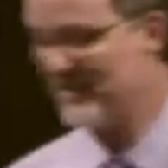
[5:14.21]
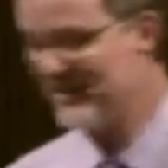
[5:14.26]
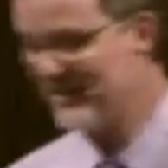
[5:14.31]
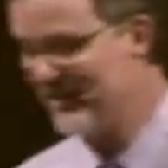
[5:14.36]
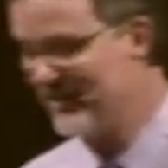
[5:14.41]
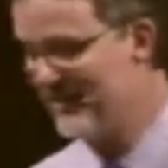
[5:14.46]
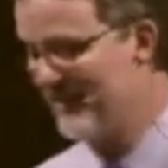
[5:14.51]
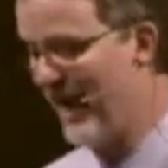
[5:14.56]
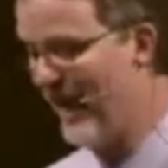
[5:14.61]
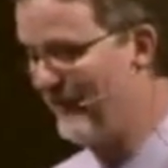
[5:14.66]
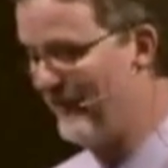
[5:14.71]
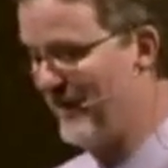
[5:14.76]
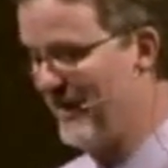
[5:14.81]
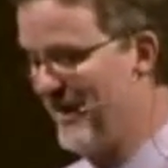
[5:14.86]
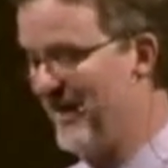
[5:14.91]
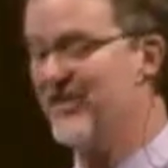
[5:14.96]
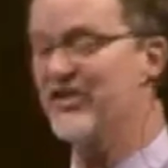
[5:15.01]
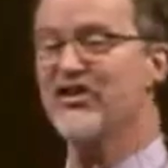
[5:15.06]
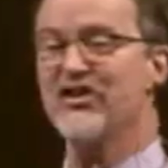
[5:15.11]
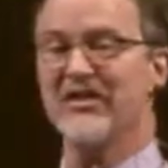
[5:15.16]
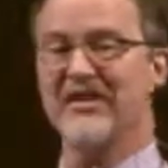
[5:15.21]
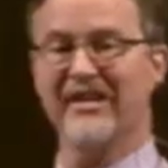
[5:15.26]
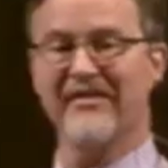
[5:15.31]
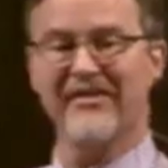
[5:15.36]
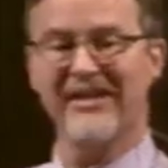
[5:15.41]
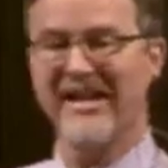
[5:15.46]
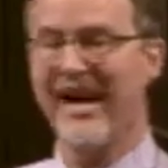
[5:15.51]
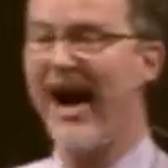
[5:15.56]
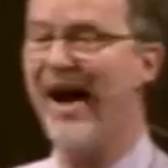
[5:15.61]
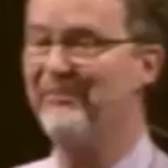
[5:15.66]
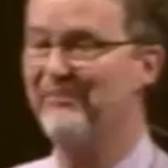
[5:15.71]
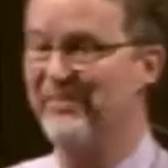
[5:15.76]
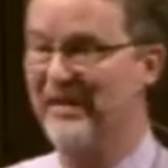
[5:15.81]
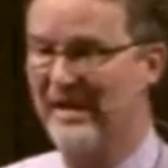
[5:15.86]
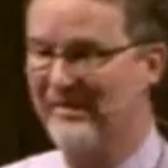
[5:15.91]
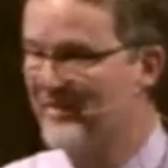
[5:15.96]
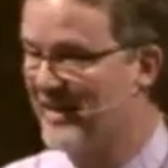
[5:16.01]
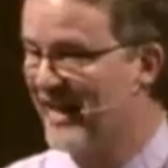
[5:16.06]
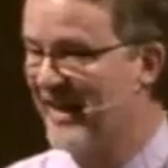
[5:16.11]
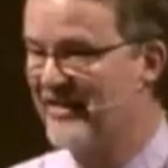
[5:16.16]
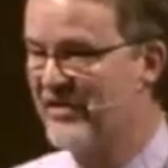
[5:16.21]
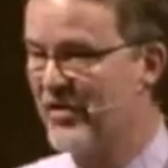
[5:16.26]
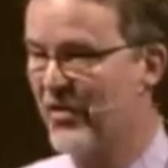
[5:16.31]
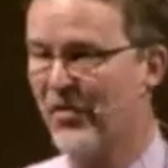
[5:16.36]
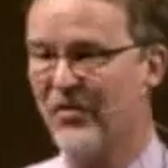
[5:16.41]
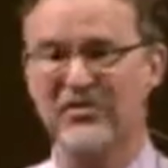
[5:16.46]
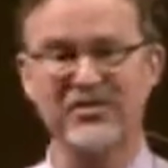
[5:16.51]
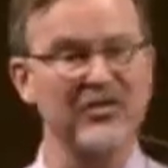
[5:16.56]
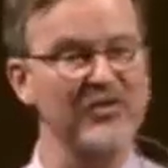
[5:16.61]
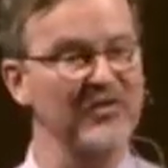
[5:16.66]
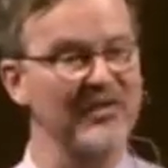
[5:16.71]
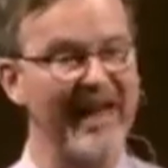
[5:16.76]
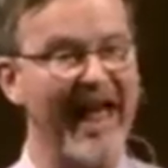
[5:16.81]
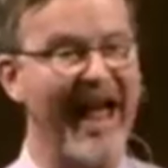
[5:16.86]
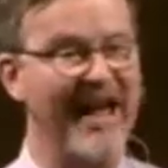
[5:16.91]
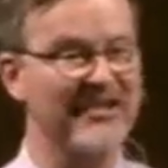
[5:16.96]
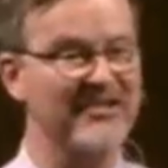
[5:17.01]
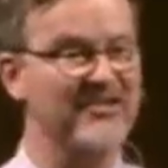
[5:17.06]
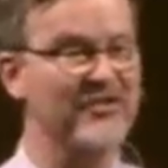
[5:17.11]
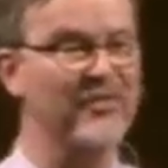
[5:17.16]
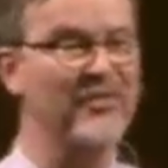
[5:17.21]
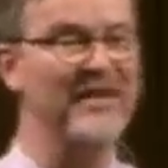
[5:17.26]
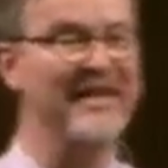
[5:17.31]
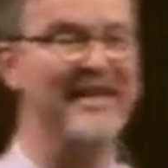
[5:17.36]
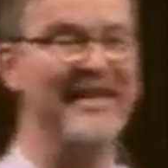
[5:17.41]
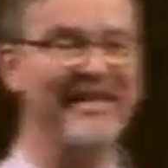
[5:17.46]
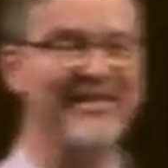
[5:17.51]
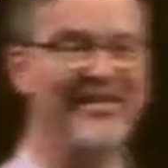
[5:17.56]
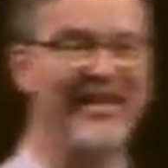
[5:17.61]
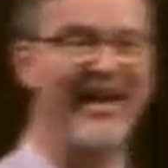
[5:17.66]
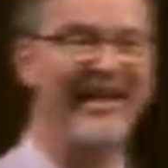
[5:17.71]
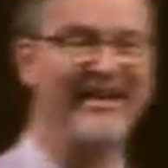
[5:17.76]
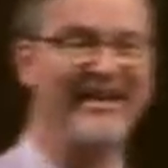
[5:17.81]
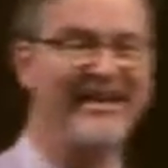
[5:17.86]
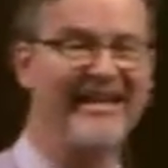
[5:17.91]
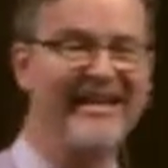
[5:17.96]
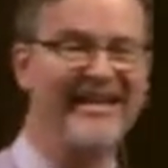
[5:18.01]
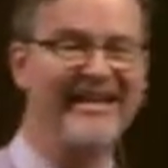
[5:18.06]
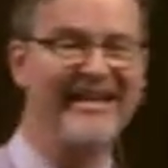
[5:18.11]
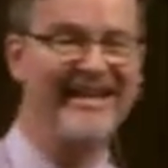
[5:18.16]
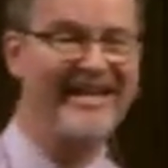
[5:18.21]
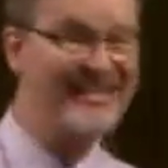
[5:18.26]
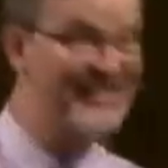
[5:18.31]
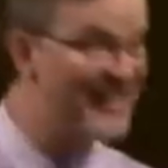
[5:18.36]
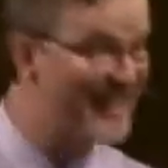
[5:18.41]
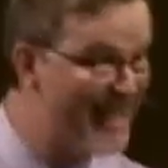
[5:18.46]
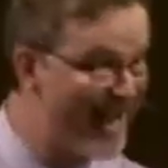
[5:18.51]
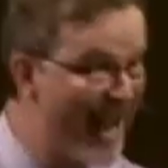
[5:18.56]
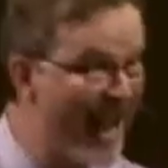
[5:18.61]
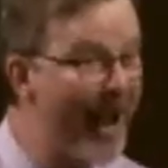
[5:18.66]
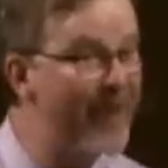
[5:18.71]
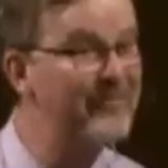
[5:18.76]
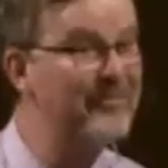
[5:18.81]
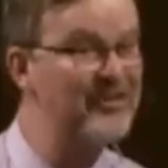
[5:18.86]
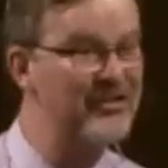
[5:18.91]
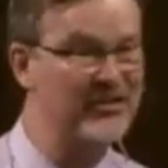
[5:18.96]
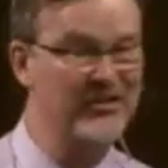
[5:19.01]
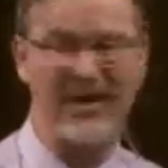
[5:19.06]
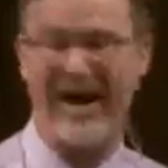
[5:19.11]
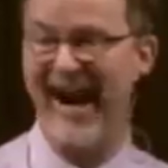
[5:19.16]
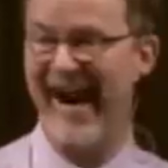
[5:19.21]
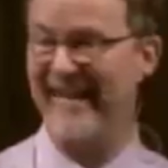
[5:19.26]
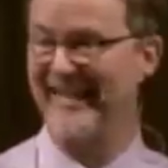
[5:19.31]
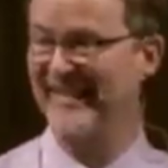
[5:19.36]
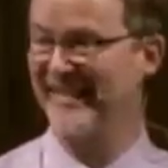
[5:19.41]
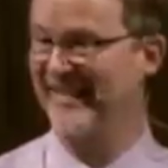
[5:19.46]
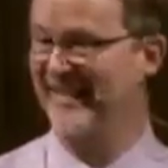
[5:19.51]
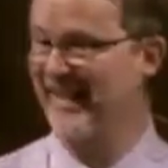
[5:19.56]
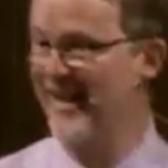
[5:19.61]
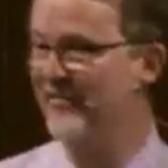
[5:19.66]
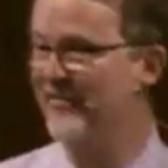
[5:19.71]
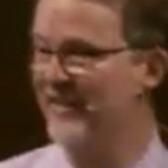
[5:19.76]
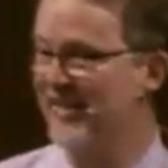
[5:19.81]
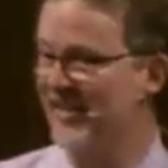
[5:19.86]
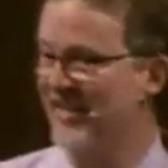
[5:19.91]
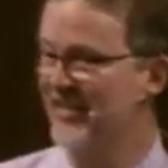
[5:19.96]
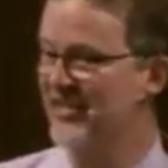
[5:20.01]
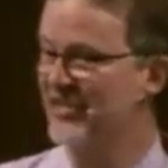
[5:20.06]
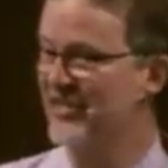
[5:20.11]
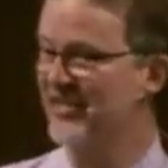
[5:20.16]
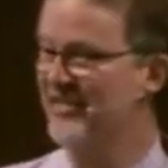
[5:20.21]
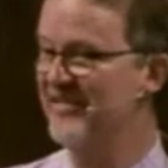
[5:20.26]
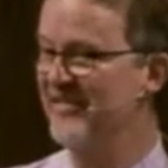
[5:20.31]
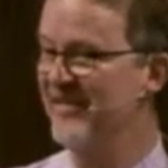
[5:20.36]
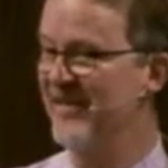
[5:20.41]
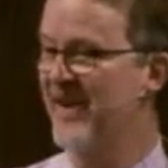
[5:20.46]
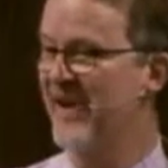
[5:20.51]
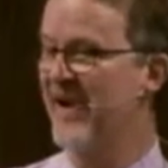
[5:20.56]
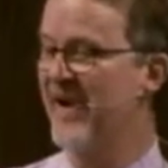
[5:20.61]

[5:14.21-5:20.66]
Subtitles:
the definition of agape, but I told you last week that it's an abstract definition,